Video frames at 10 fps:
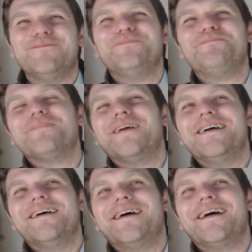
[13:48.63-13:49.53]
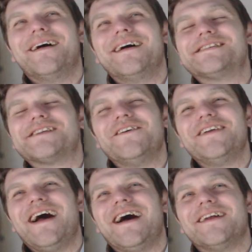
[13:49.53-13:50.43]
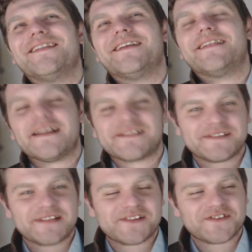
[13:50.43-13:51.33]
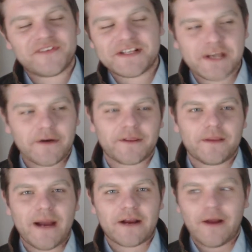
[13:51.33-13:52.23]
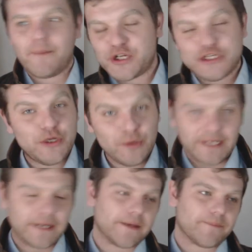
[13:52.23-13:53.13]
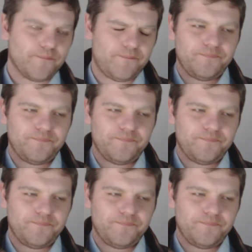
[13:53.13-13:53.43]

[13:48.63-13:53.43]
um, so yeah, that, that's that's something that's going on in the background. But dueling